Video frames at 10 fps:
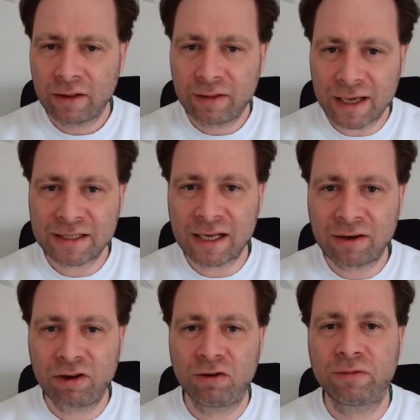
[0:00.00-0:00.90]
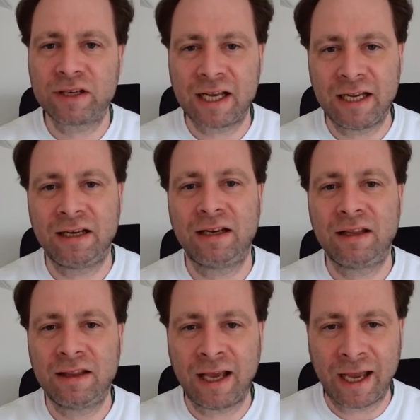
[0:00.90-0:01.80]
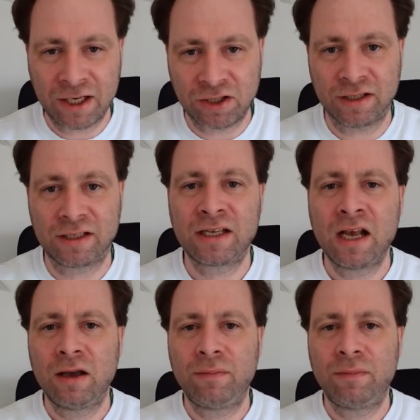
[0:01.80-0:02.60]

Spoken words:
that's how you'll retain the agents,